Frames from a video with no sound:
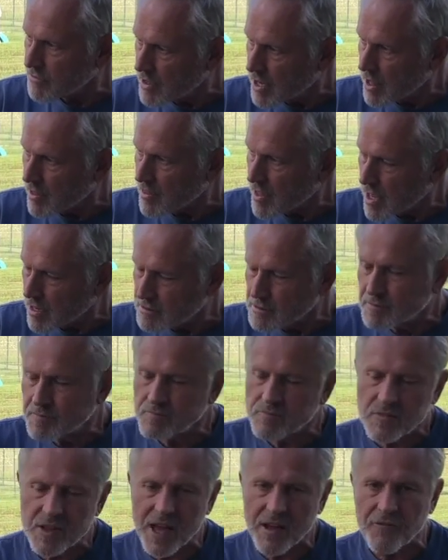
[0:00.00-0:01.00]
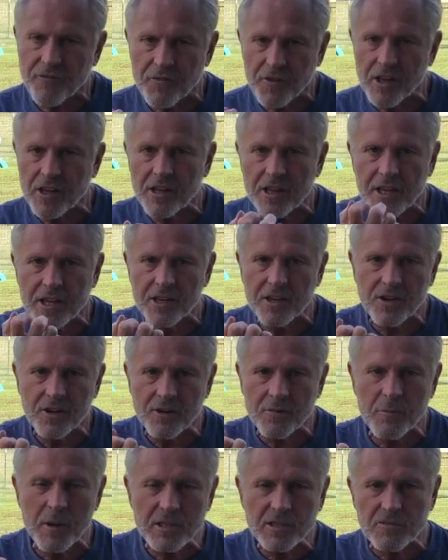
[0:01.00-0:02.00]
that feeling, it
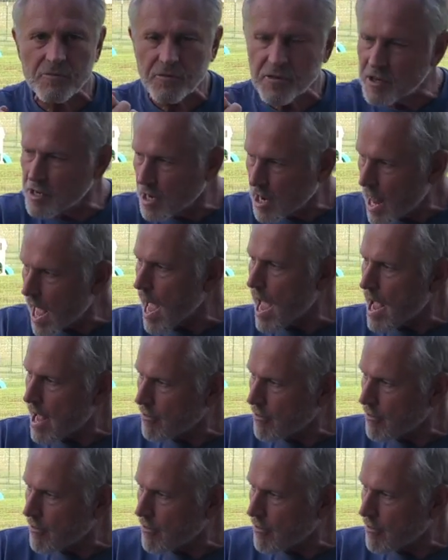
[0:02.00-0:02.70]
makes you feel alive.